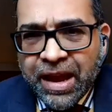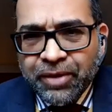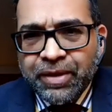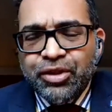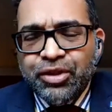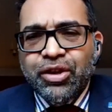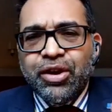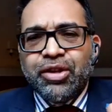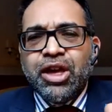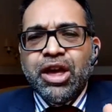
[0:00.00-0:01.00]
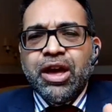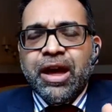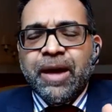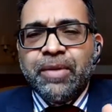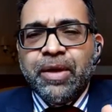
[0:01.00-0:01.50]
of doing church
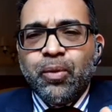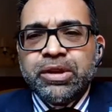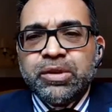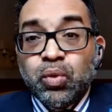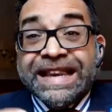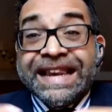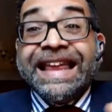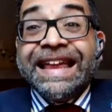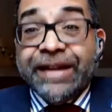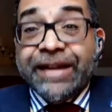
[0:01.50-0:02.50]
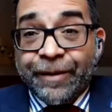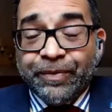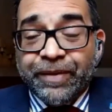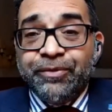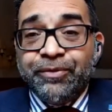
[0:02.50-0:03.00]
would linger.
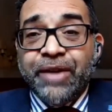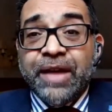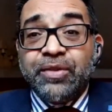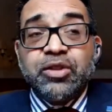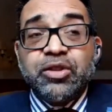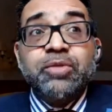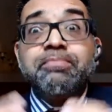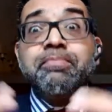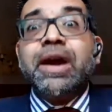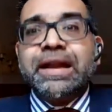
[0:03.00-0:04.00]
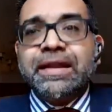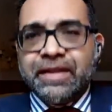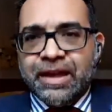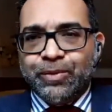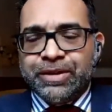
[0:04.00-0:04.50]
In fact, this new
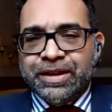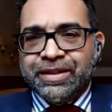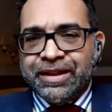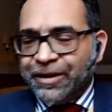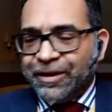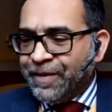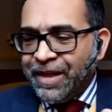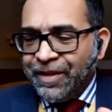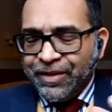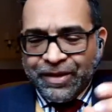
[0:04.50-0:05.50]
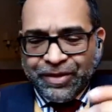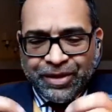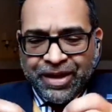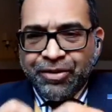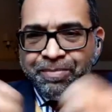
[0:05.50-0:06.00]
mindset would continue,
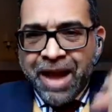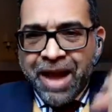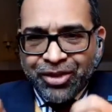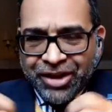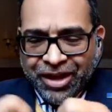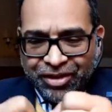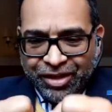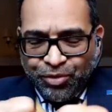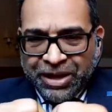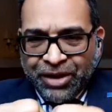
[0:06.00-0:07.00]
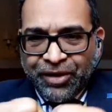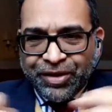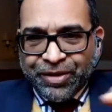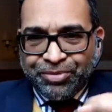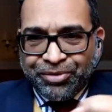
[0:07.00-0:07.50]
that our imaginations would be like
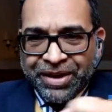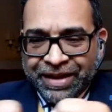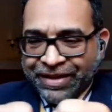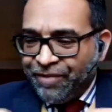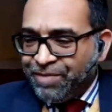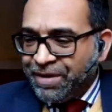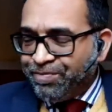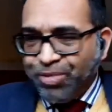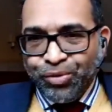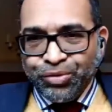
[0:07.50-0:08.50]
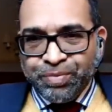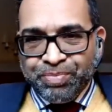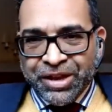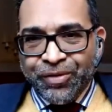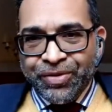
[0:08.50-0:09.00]
springs that have been pulled
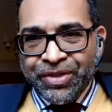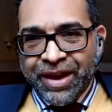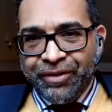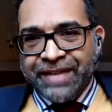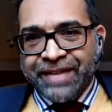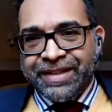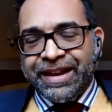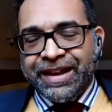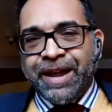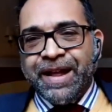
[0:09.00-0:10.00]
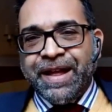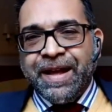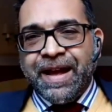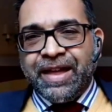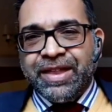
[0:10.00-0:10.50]
beyond their elastic limit,
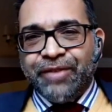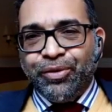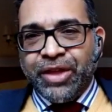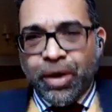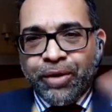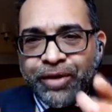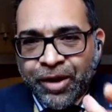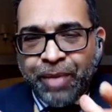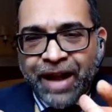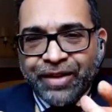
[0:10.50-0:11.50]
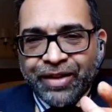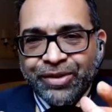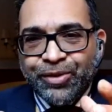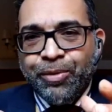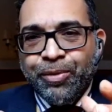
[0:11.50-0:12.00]
and therefore they won't go back to
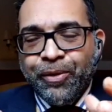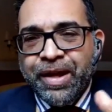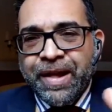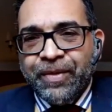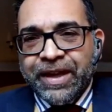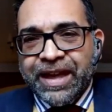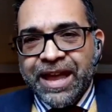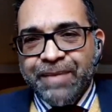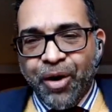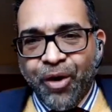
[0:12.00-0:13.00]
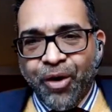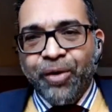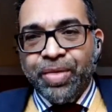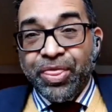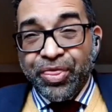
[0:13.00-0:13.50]
normal. They keep
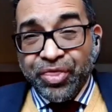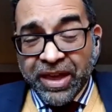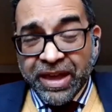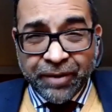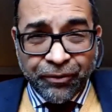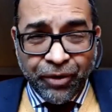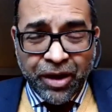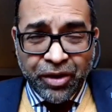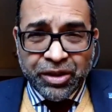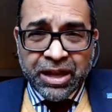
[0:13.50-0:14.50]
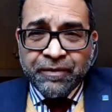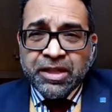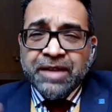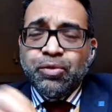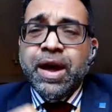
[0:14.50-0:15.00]
on thinking in fresh and
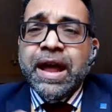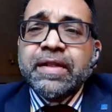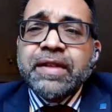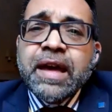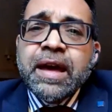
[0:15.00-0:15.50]
innovative ways,